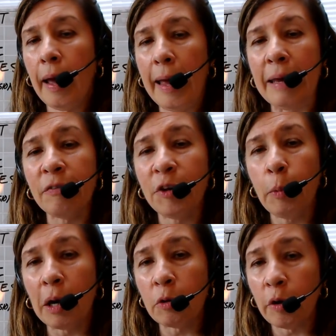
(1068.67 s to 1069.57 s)
If you
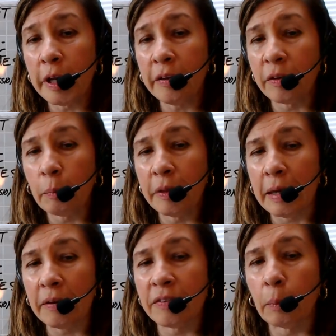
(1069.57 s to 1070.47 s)
are learning some
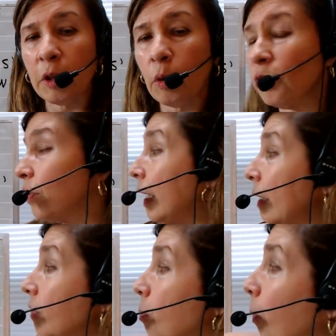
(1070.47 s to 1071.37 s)
things, some of those
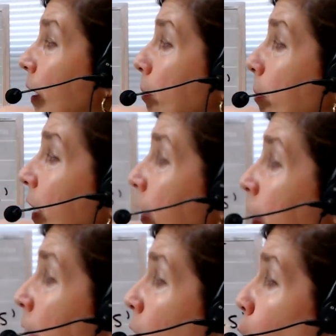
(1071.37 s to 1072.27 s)
things might be